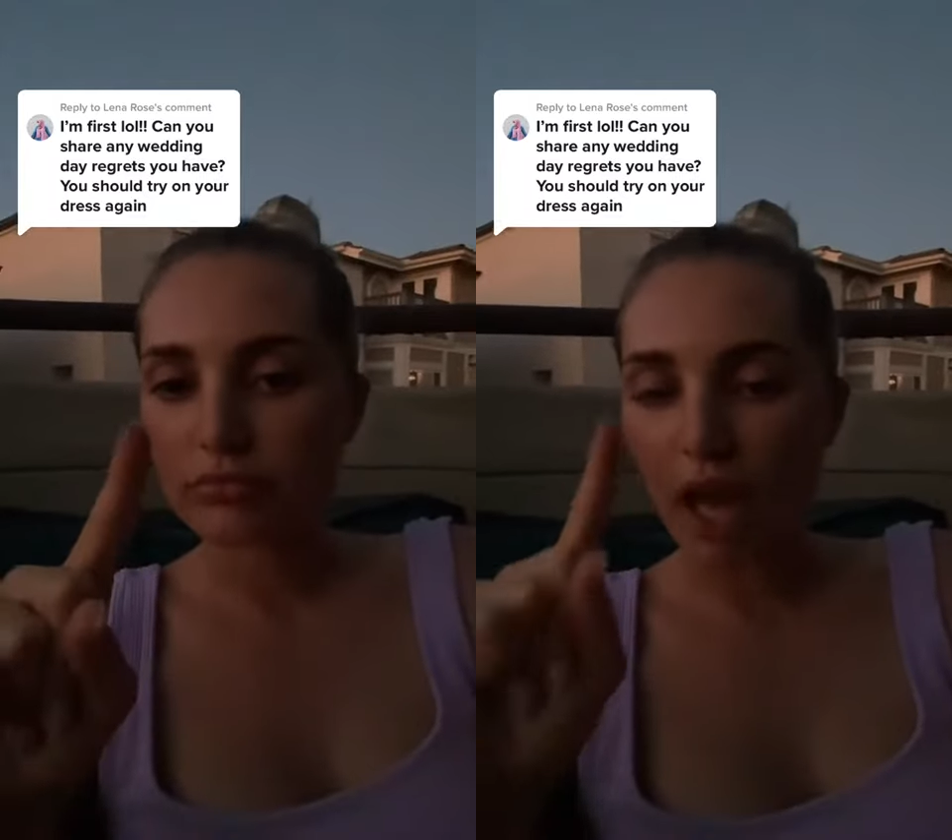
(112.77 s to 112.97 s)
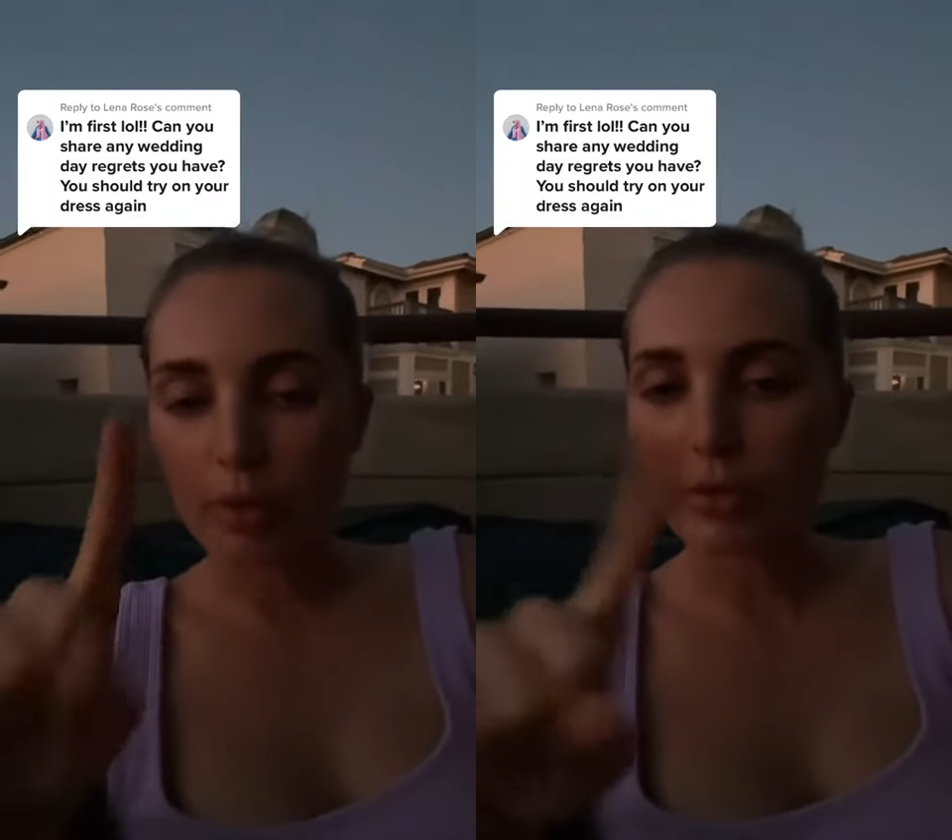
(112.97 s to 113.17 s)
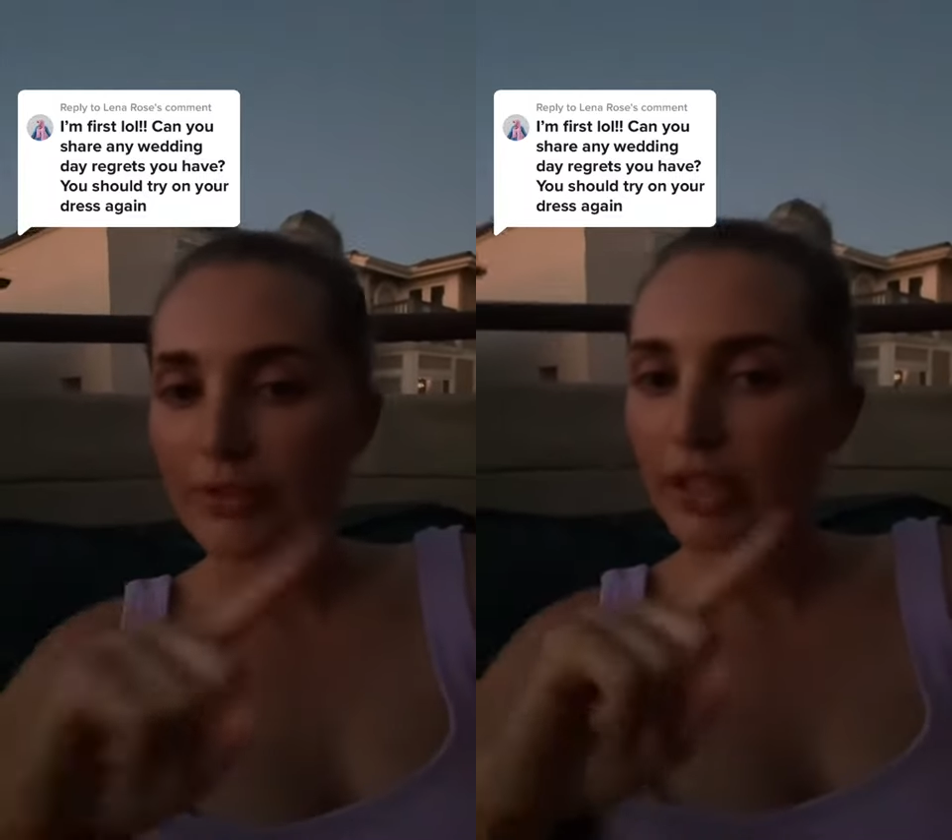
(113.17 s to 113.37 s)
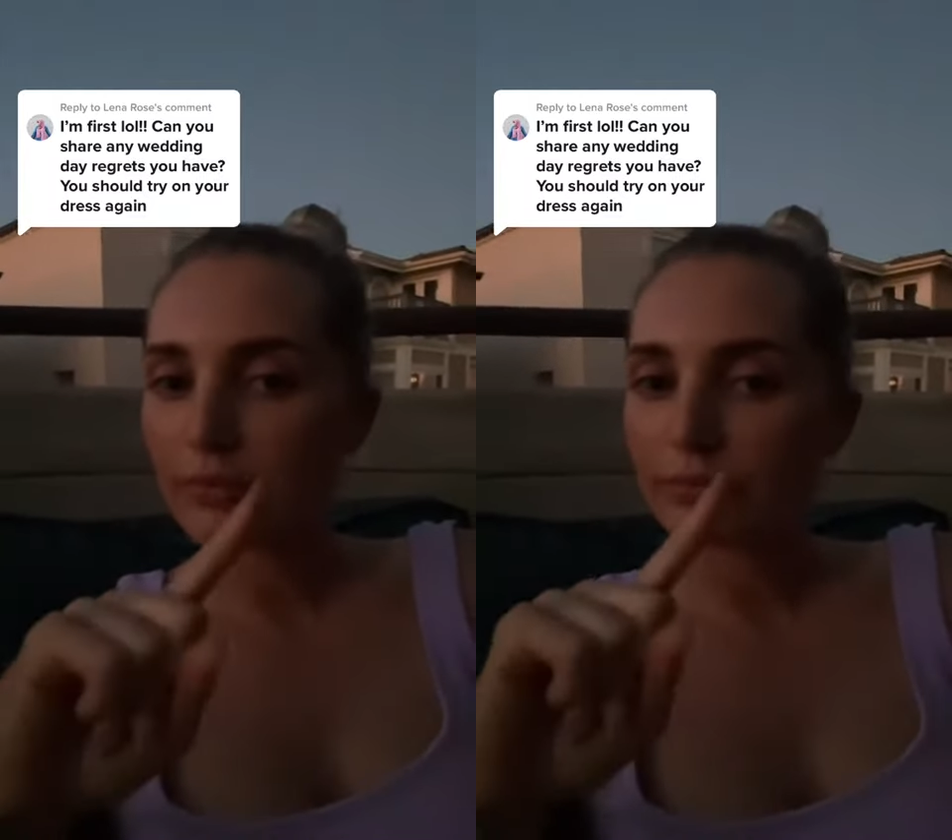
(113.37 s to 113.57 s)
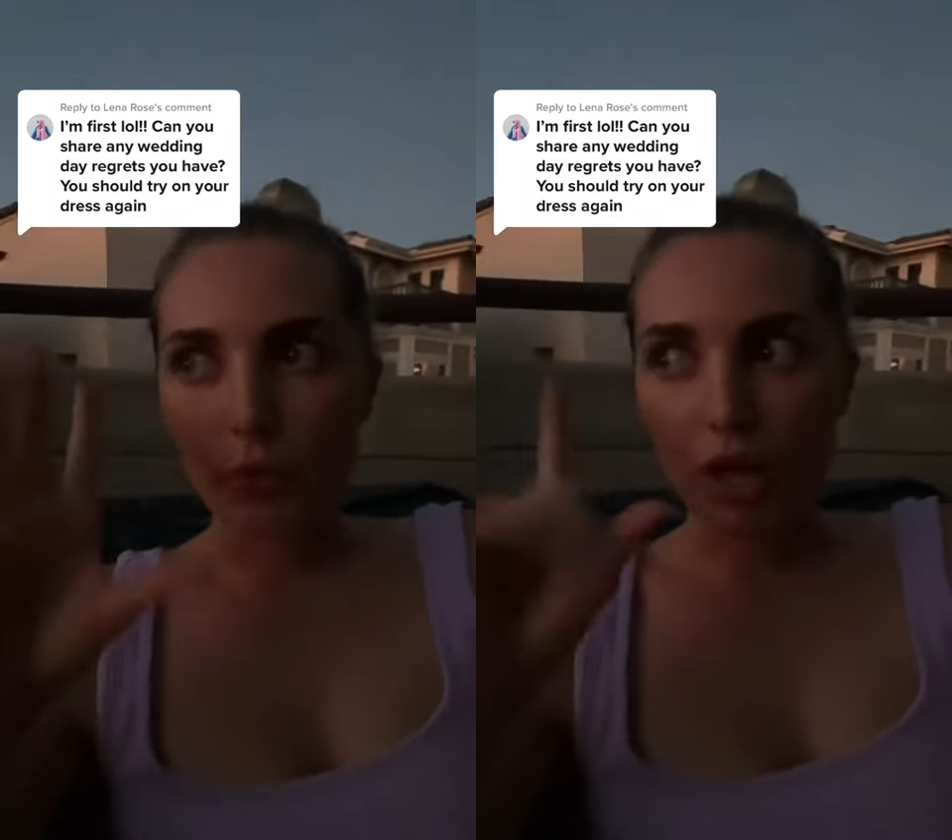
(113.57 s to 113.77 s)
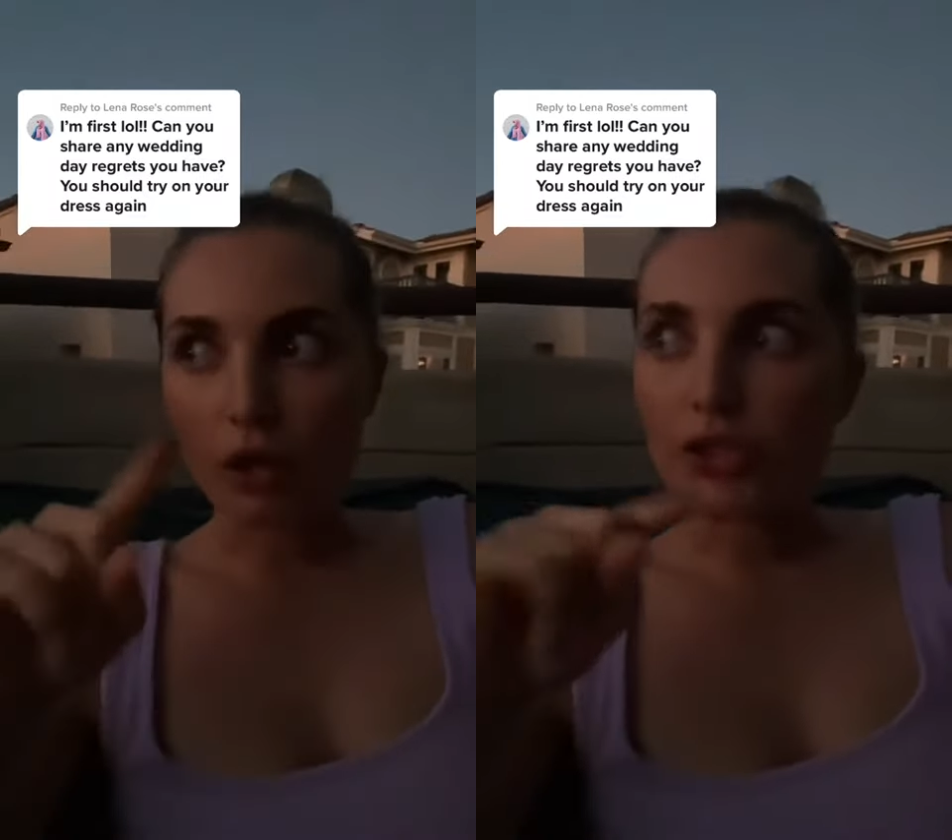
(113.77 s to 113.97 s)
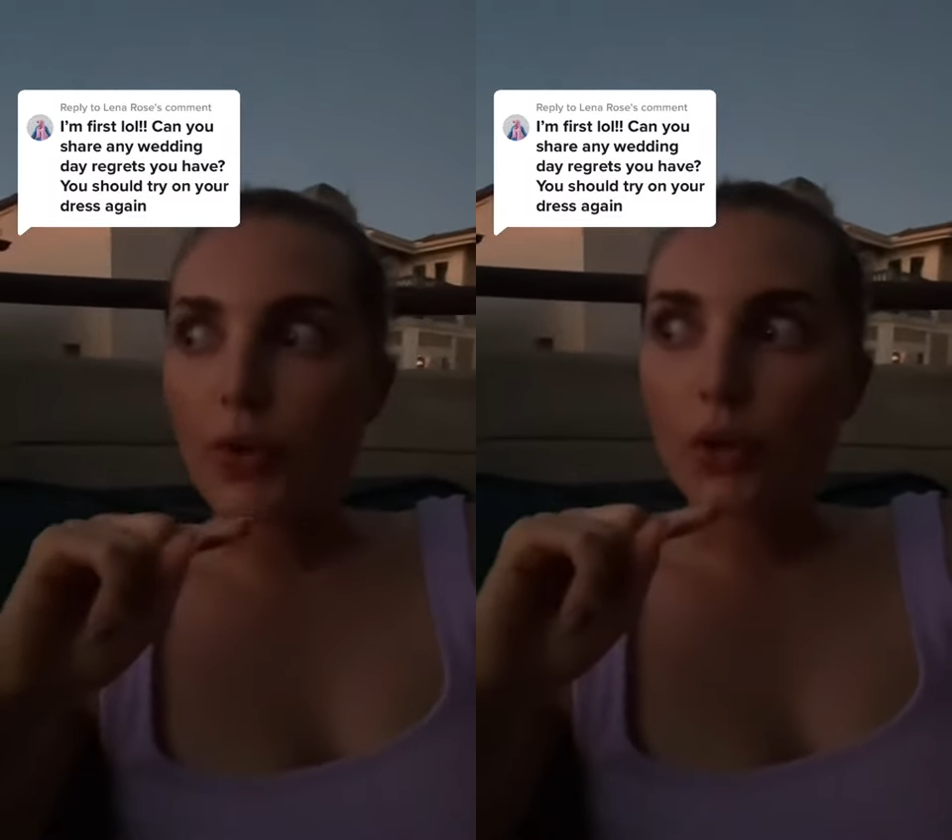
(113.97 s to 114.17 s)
I don't believe it. But we also